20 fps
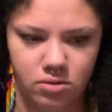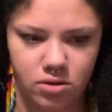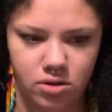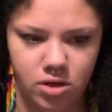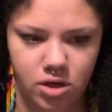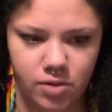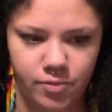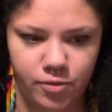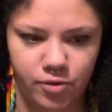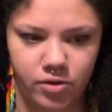
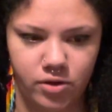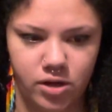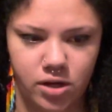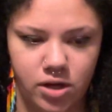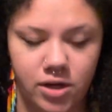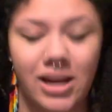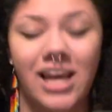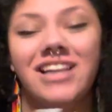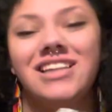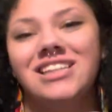Copyright
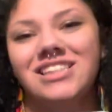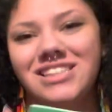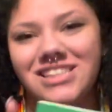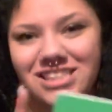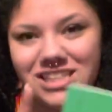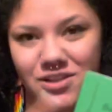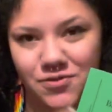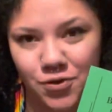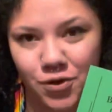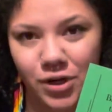
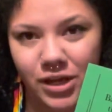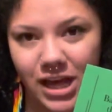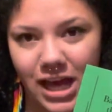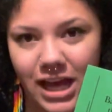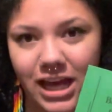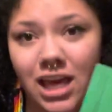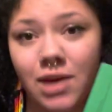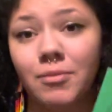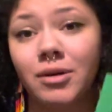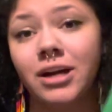1964. Yeah, it
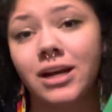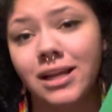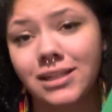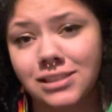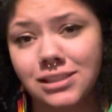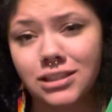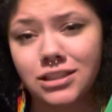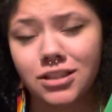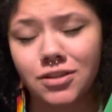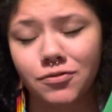came out in
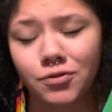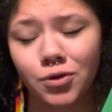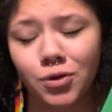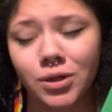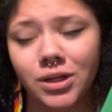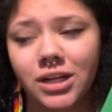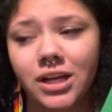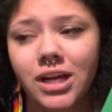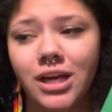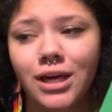
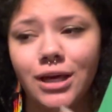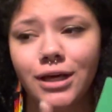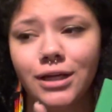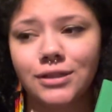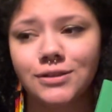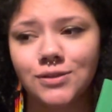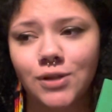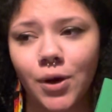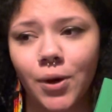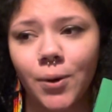1964.
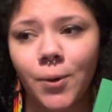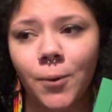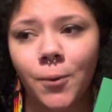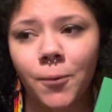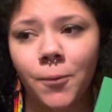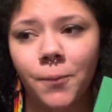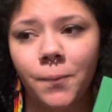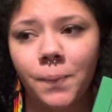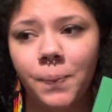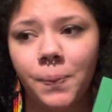So
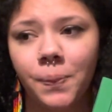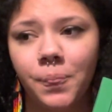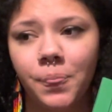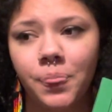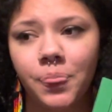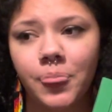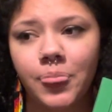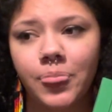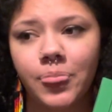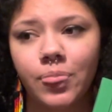
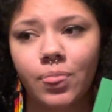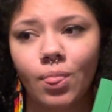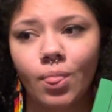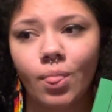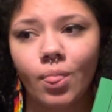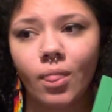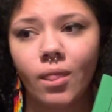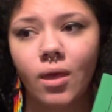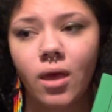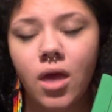
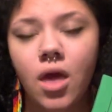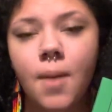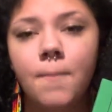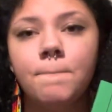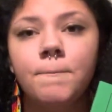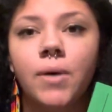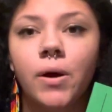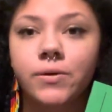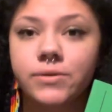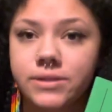
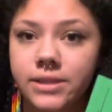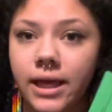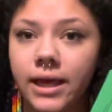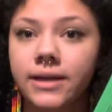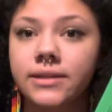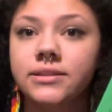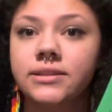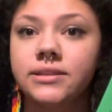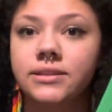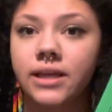most
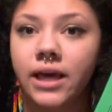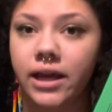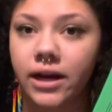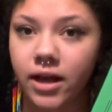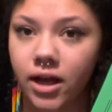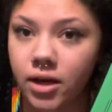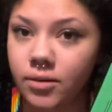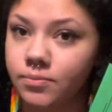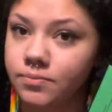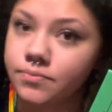things
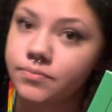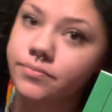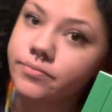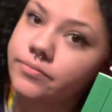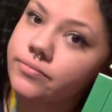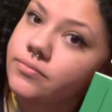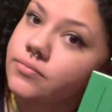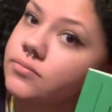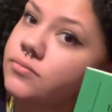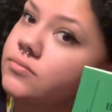that
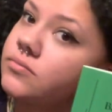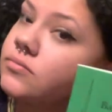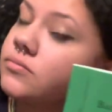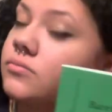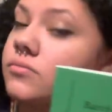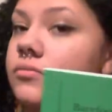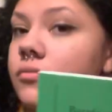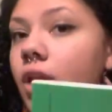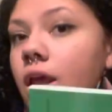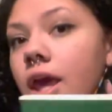
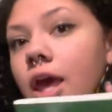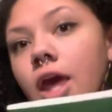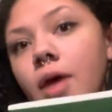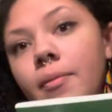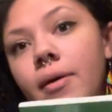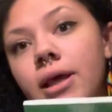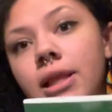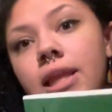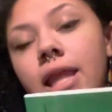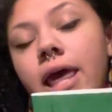came
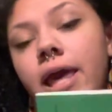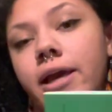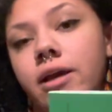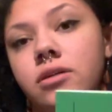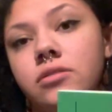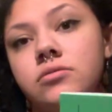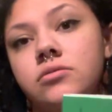out like